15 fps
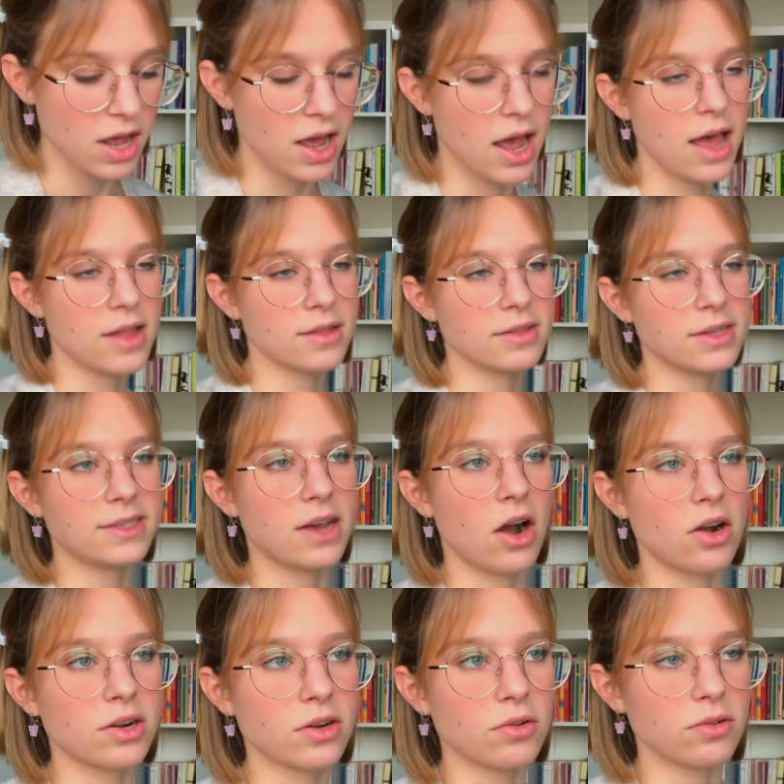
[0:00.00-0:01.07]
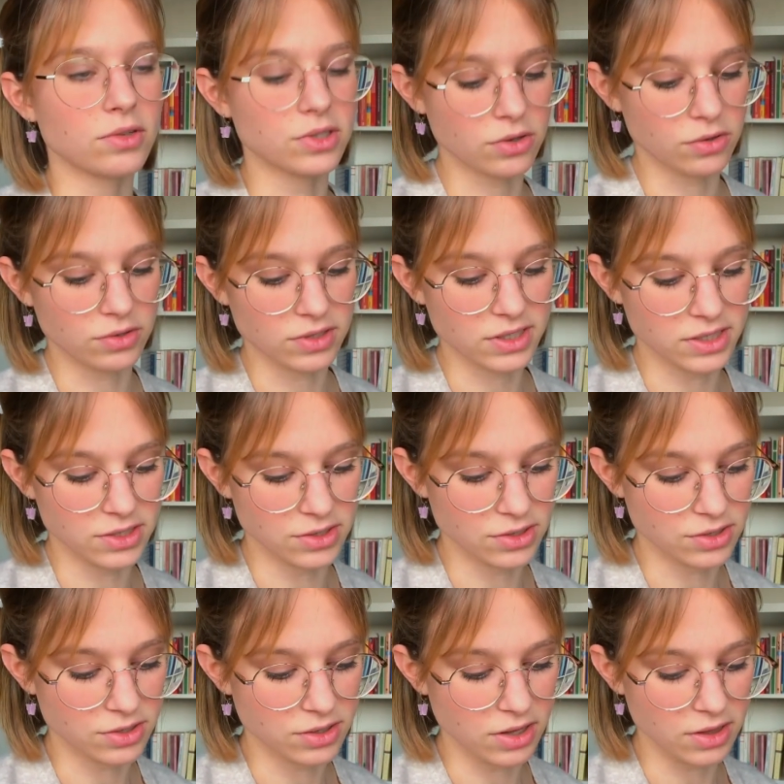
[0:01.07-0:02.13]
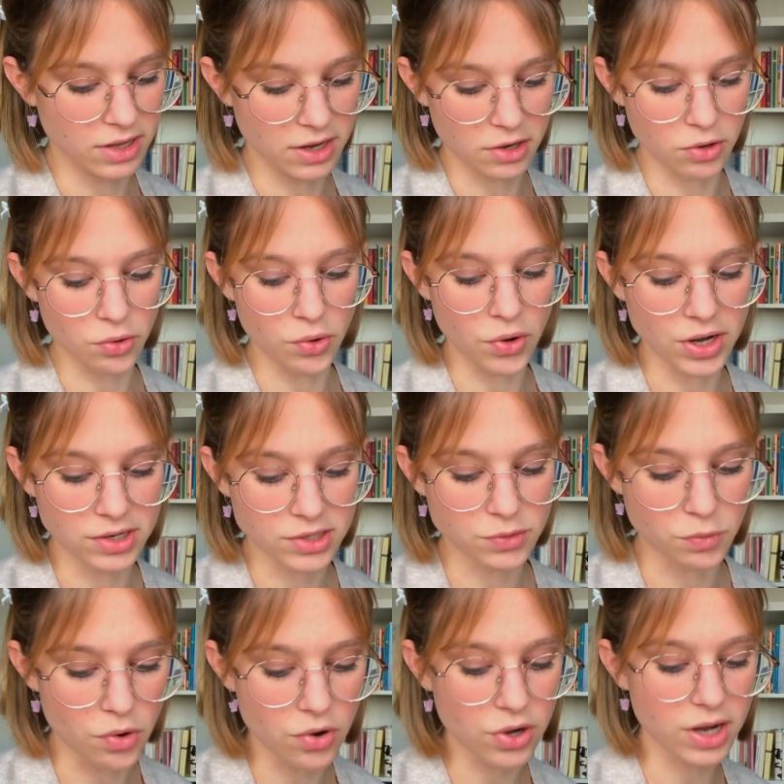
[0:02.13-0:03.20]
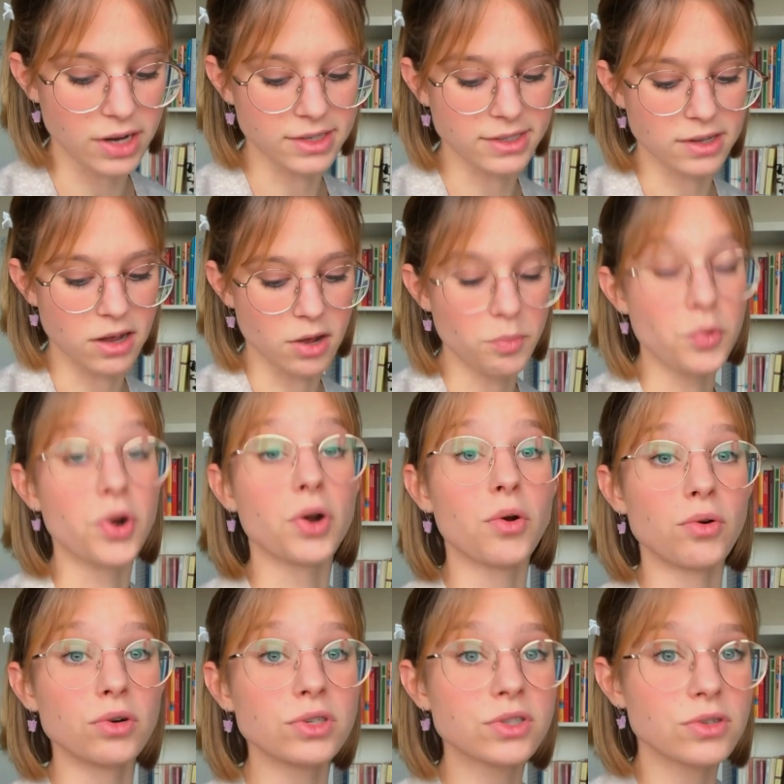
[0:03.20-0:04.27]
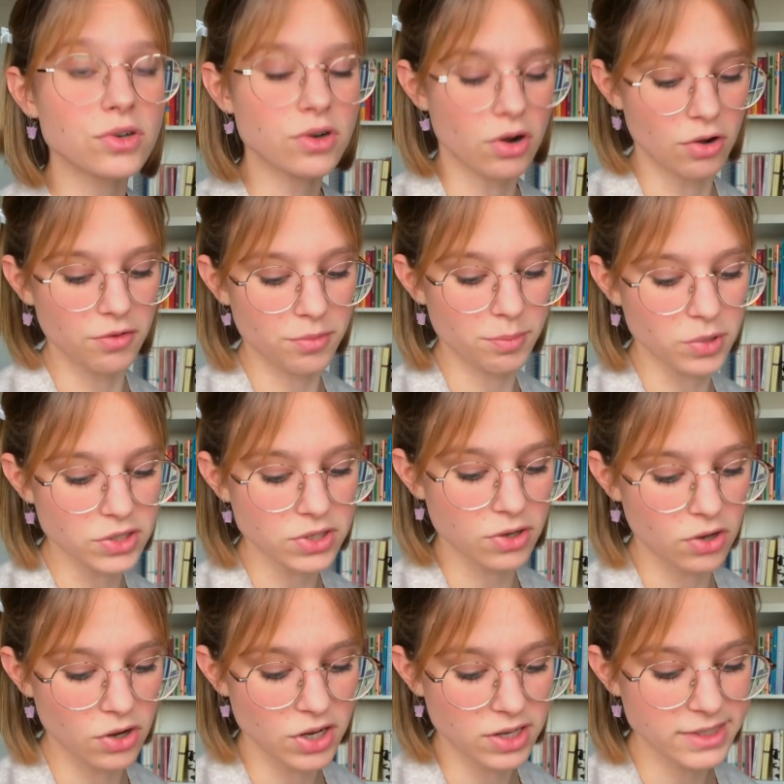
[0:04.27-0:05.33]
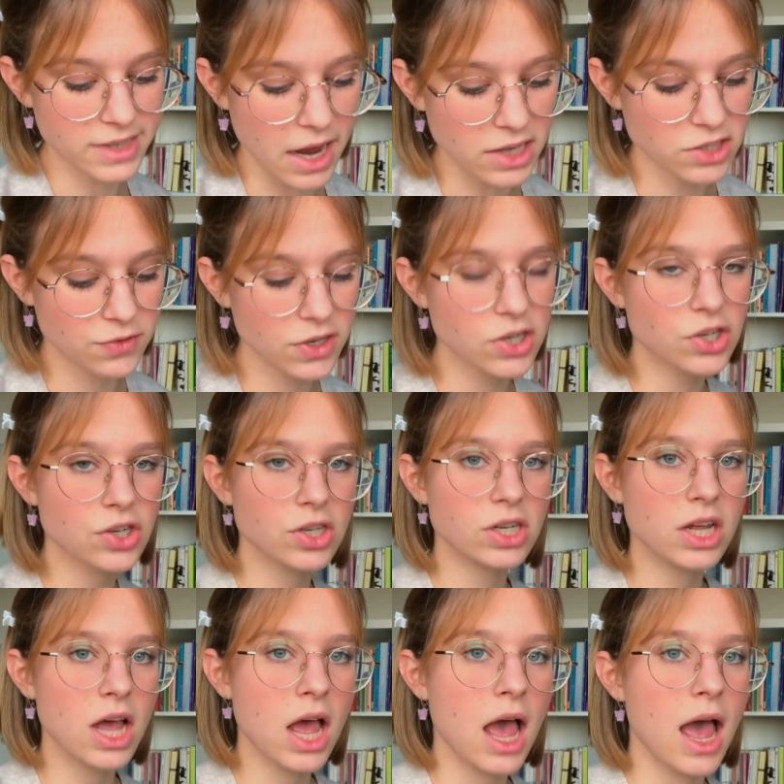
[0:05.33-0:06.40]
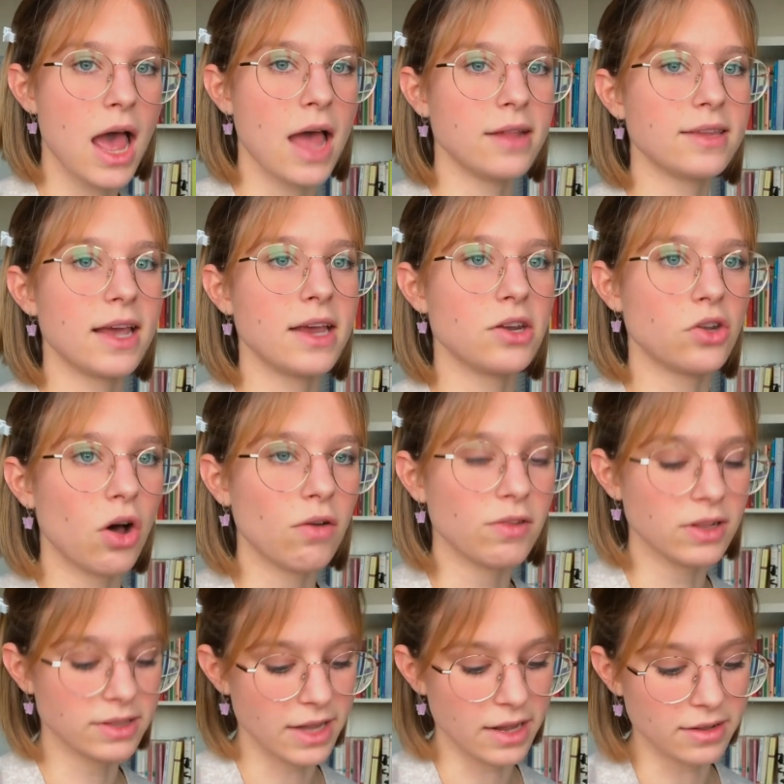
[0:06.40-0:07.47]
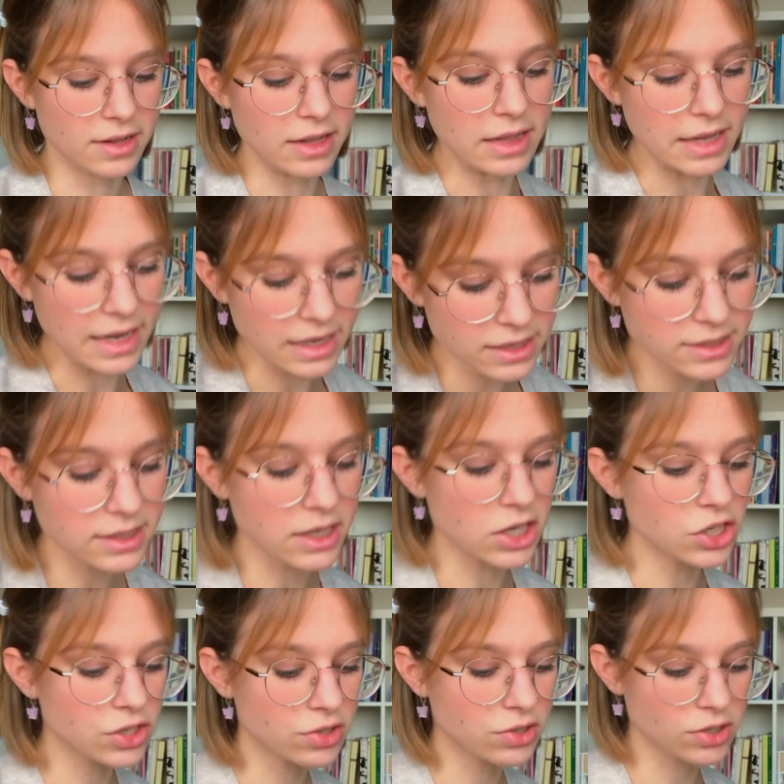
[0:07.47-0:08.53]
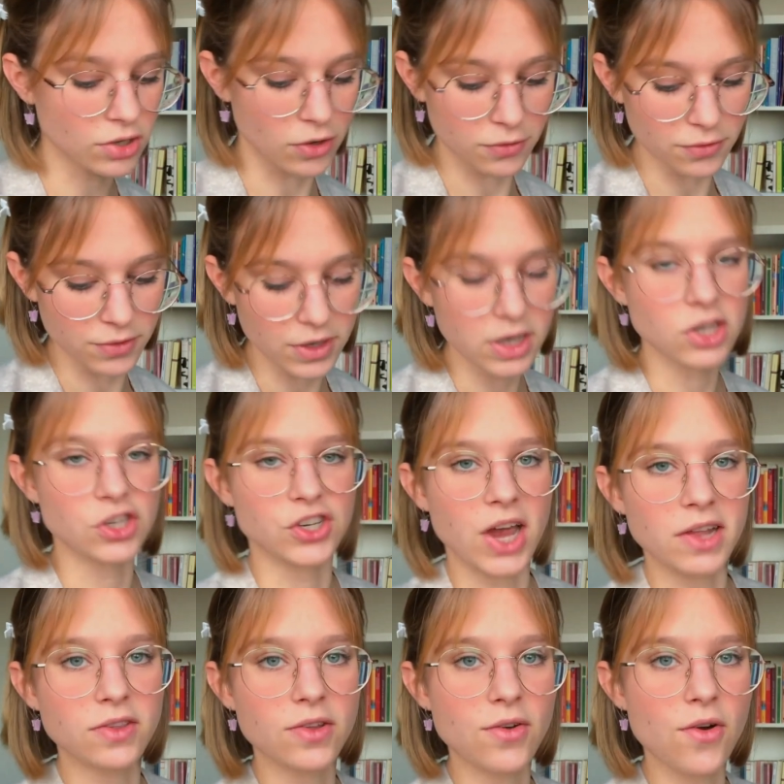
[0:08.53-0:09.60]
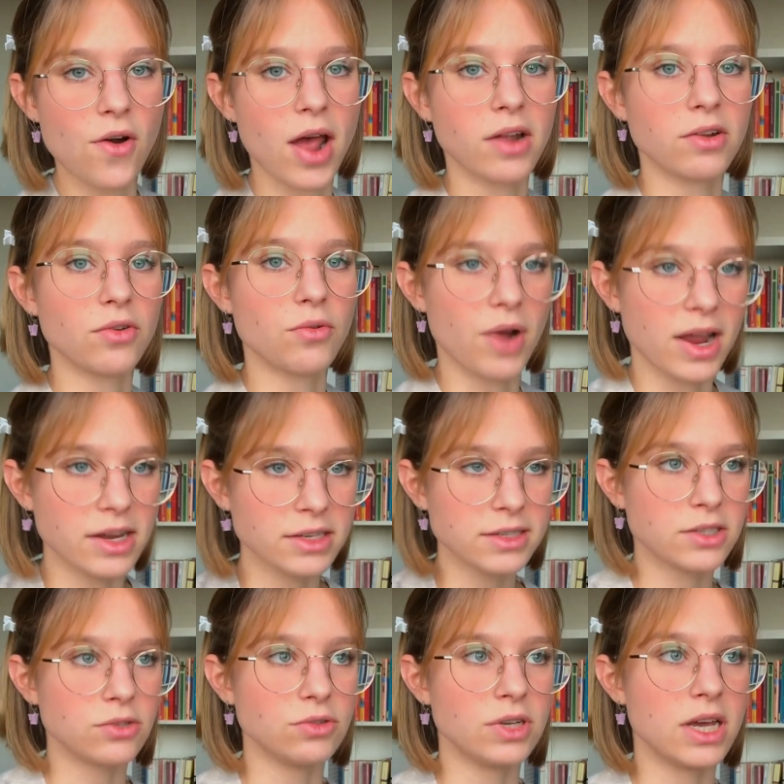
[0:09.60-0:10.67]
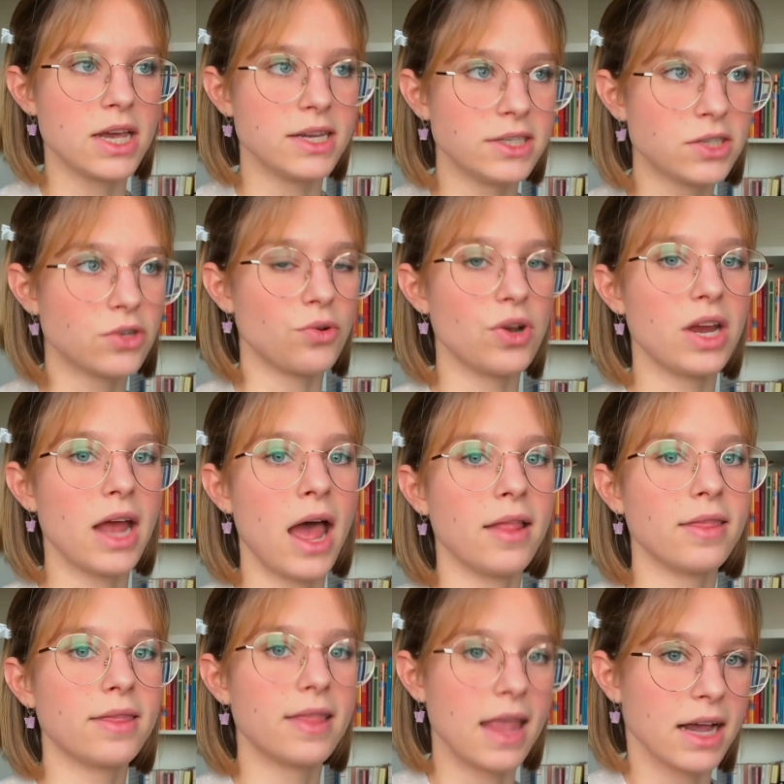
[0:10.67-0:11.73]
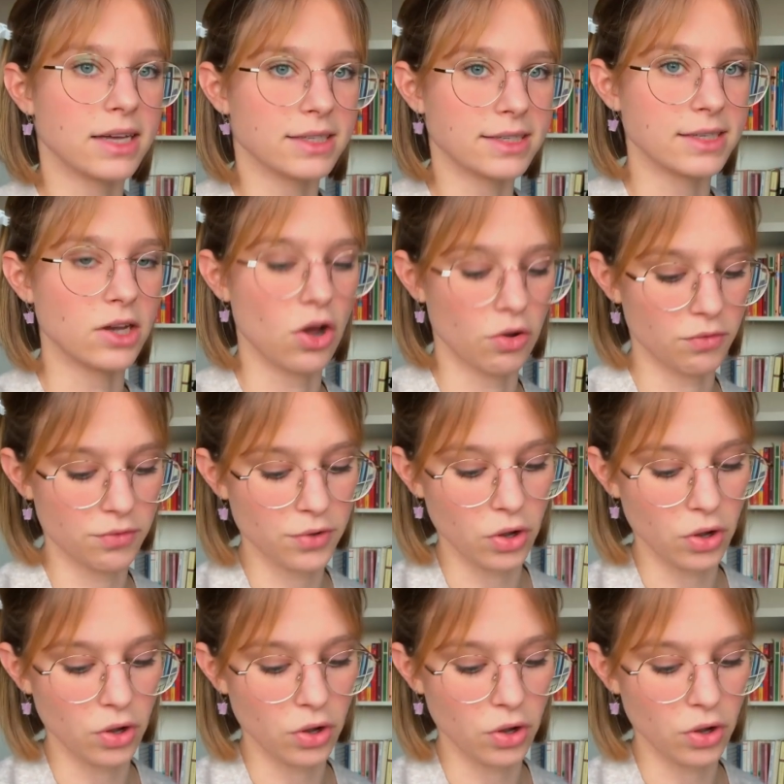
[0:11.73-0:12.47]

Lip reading: And these articles consider Guin's work as a precursor of postcolonial science fiction and a novel that links issues of gender and race to the history and legacy of